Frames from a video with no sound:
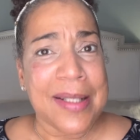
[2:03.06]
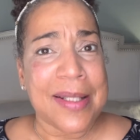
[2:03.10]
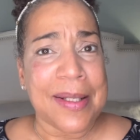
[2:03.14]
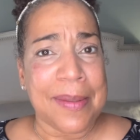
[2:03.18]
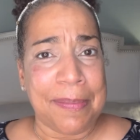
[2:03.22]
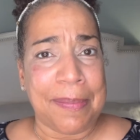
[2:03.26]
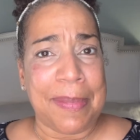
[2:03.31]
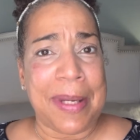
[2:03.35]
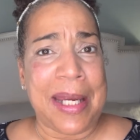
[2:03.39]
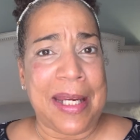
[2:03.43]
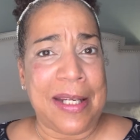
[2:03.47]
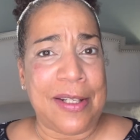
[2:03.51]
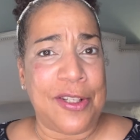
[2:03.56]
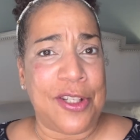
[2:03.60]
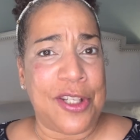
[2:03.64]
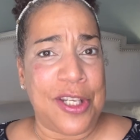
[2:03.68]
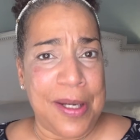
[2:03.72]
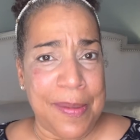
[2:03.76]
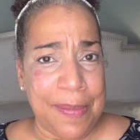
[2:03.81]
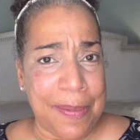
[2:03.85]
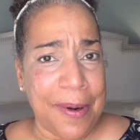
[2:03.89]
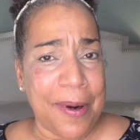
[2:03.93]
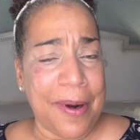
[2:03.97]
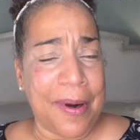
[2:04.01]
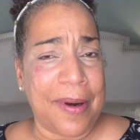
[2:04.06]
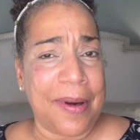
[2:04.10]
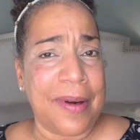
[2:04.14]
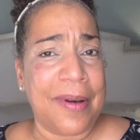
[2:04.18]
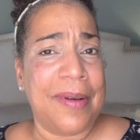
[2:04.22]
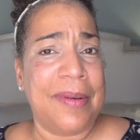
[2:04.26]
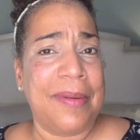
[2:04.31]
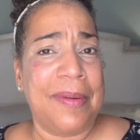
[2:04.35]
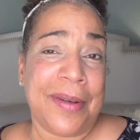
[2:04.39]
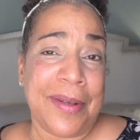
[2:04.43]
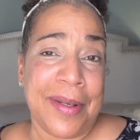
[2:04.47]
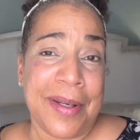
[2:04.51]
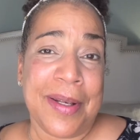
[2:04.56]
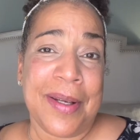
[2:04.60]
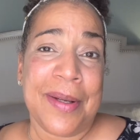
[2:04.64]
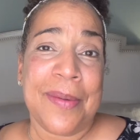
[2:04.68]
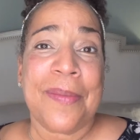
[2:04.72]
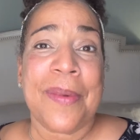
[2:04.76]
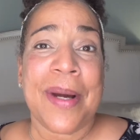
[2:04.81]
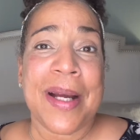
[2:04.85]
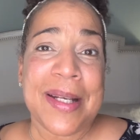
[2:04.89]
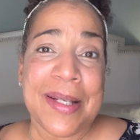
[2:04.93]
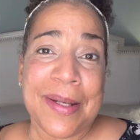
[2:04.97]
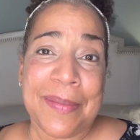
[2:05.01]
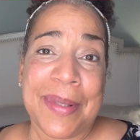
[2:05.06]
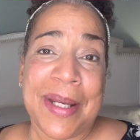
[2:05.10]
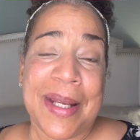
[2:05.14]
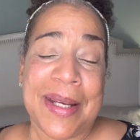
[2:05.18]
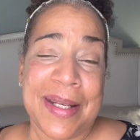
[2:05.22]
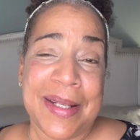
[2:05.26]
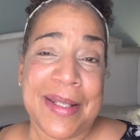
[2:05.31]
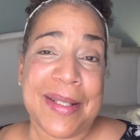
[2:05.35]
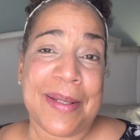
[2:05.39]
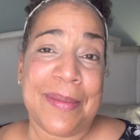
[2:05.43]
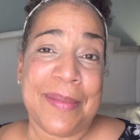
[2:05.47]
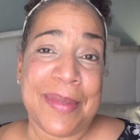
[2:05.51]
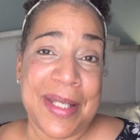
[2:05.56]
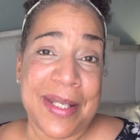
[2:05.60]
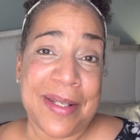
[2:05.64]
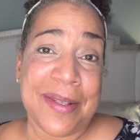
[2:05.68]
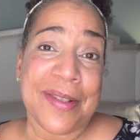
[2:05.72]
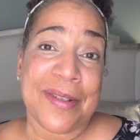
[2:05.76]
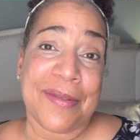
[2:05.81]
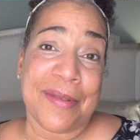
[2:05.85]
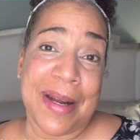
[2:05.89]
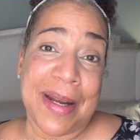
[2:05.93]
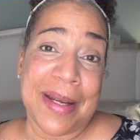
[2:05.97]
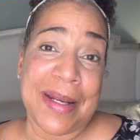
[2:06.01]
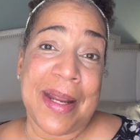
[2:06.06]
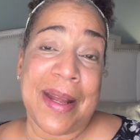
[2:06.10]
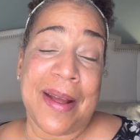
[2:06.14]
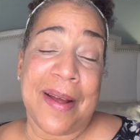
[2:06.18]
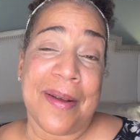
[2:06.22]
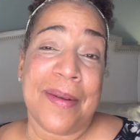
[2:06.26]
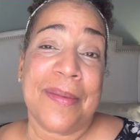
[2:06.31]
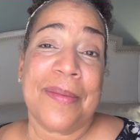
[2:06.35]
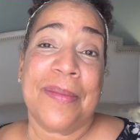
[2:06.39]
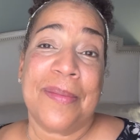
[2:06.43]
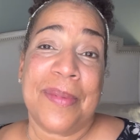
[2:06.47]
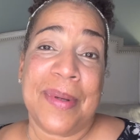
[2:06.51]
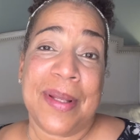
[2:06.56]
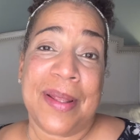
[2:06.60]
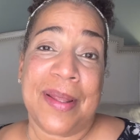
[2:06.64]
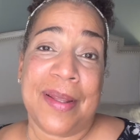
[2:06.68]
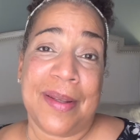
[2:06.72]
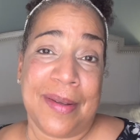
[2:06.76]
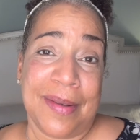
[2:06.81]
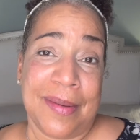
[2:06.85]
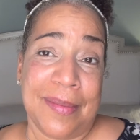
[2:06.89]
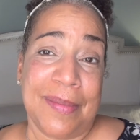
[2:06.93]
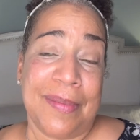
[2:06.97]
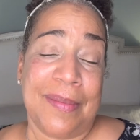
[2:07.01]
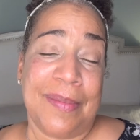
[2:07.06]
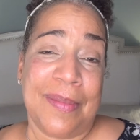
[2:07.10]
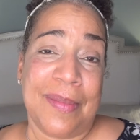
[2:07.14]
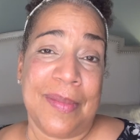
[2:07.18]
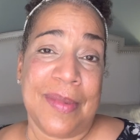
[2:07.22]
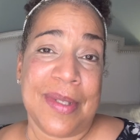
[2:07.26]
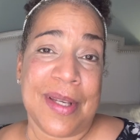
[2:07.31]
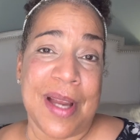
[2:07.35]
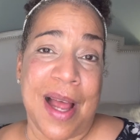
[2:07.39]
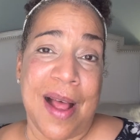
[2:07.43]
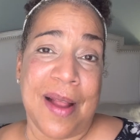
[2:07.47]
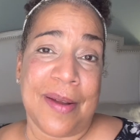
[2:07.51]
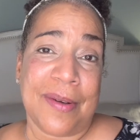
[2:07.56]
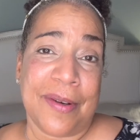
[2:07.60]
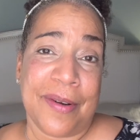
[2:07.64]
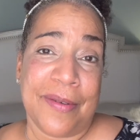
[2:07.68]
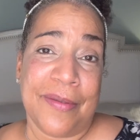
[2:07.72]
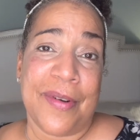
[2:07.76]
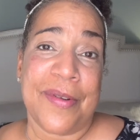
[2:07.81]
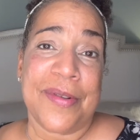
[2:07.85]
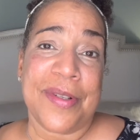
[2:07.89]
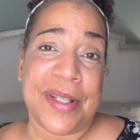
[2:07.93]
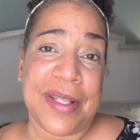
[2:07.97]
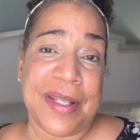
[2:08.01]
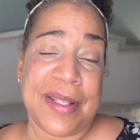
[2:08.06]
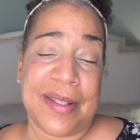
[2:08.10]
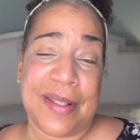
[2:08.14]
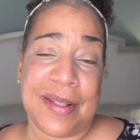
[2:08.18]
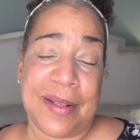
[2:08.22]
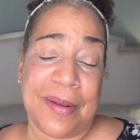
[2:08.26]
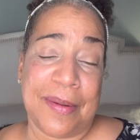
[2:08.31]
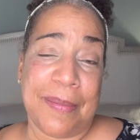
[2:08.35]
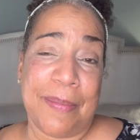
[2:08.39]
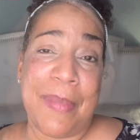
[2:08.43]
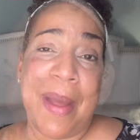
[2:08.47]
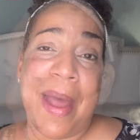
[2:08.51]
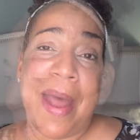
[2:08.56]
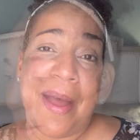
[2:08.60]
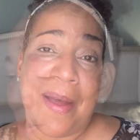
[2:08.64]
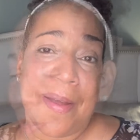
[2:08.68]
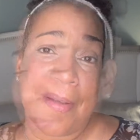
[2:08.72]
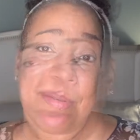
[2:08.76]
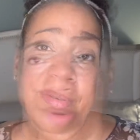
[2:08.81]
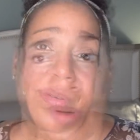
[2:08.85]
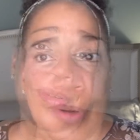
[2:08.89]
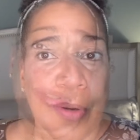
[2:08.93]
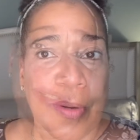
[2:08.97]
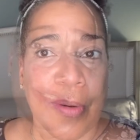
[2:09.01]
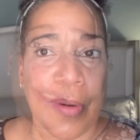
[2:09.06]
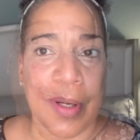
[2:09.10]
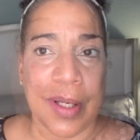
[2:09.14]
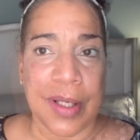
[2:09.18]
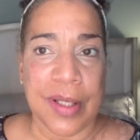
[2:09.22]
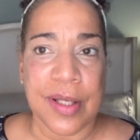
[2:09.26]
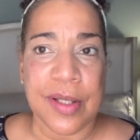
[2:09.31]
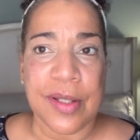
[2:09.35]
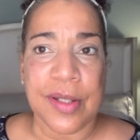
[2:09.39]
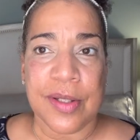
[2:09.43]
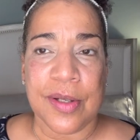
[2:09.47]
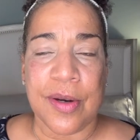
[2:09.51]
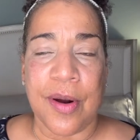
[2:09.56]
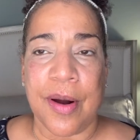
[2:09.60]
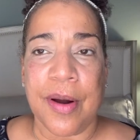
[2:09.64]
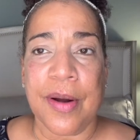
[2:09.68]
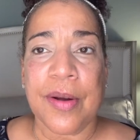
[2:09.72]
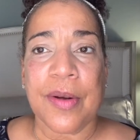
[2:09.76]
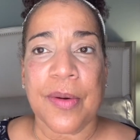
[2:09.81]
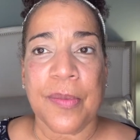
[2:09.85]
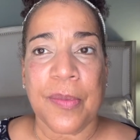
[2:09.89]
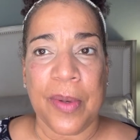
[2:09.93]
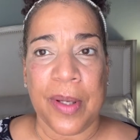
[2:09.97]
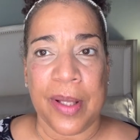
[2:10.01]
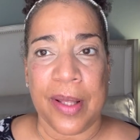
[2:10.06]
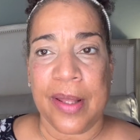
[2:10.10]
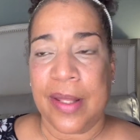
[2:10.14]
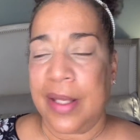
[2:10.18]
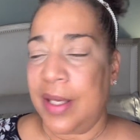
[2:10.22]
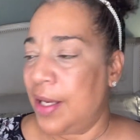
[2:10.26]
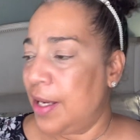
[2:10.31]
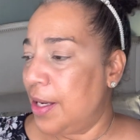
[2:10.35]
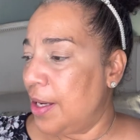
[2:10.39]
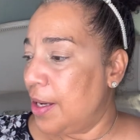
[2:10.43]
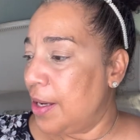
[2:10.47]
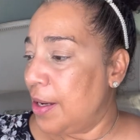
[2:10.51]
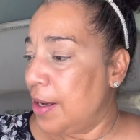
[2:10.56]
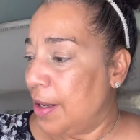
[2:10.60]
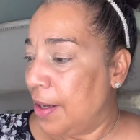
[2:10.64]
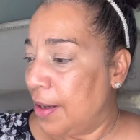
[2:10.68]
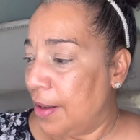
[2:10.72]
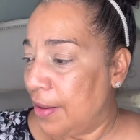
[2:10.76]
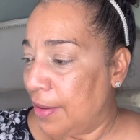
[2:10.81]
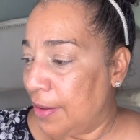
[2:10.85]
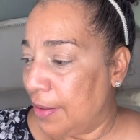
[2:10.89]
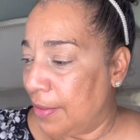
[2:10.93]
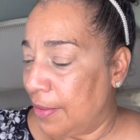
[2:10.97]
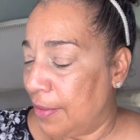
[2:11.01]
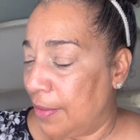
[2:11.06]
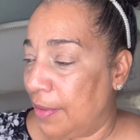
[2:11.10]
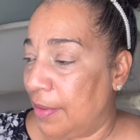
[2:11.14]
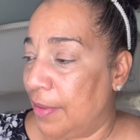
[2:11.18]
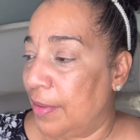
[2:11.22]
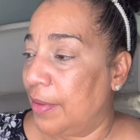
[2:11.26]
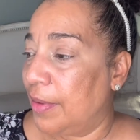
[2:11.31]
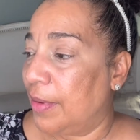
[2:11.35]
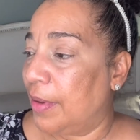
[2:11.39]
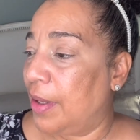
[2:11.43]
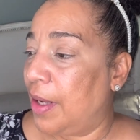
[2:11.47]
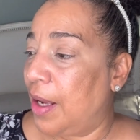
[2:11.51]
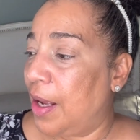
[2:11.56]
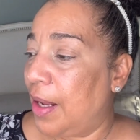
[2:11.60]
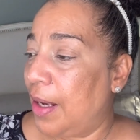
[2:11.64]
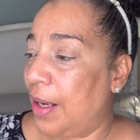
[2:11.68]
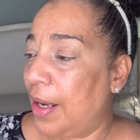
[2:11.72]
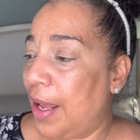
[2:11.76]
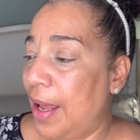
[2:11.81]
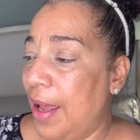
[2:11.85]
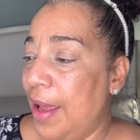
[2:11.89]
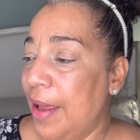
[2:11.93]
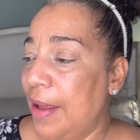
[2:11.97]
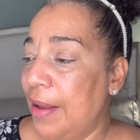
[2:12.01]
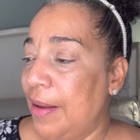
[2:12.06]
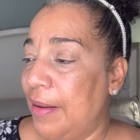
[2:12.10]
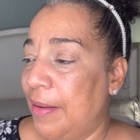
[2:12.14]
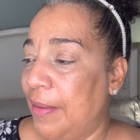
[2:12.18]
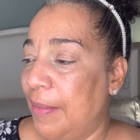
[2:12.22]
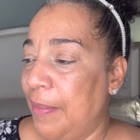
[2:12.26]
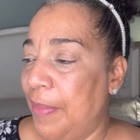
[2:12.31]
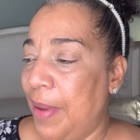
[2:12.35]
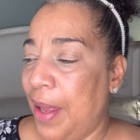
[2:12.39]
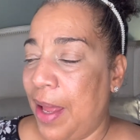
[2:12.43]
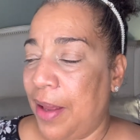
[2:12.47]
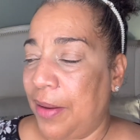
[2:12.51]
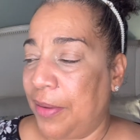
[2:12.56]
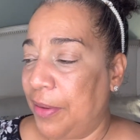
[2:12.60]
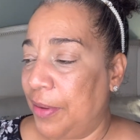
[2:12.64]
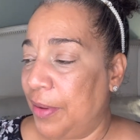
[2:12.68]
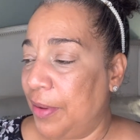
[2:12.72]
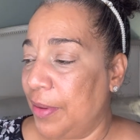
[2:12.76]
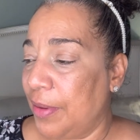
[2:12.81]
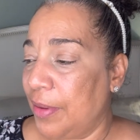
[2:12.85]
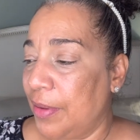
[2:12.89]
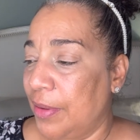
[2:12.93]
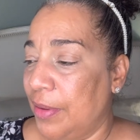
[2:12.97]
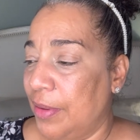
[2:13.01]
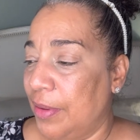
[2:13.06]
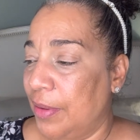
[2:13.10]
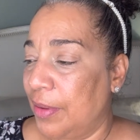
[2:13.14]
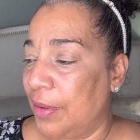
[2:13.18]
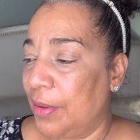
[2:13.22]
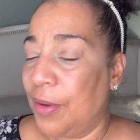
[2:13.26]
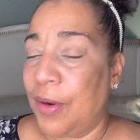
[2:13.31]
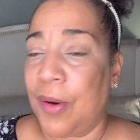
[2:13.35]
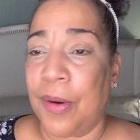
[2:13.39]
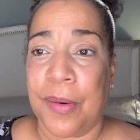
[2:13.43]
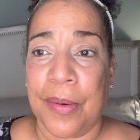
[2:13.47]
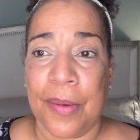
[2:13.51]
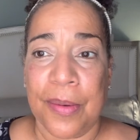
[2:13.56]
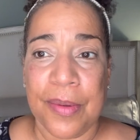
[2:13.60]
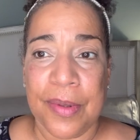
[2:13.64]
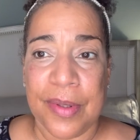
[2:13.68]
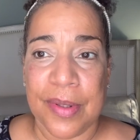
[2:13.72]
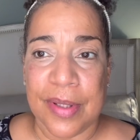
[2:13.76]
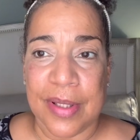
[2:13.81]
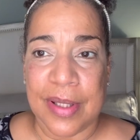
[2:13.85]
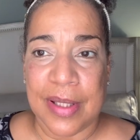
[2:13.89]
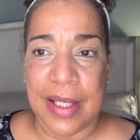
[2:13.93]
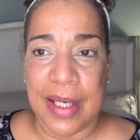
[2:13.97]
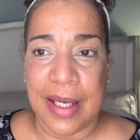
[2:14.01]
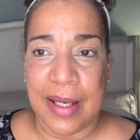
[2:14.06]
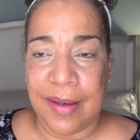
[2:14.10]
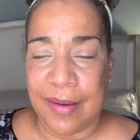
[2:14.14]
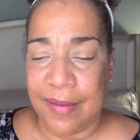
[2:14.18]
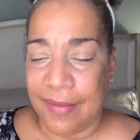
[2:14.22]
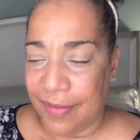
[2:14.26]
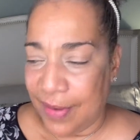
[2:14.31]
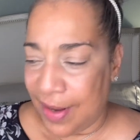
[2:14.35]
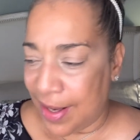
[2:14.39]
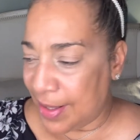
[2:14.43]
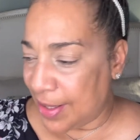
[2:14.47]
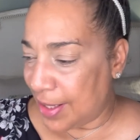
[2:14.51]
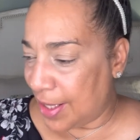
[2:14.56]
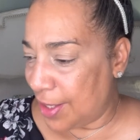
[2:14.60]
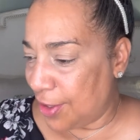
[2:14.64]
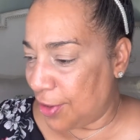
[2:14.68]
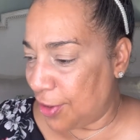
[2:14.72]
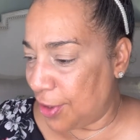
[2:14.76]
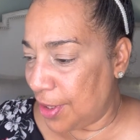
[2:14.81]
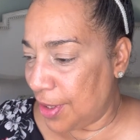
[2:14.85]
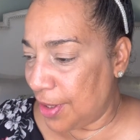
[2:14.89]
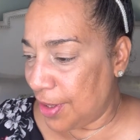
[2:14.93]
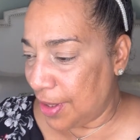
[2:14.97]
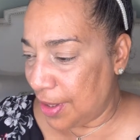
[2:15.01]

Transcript: up being cheaper. You can wind up getting some deals right now with the dollar versus the pound. We're going to start with the Guerlain Palette Gold Skin Foundation.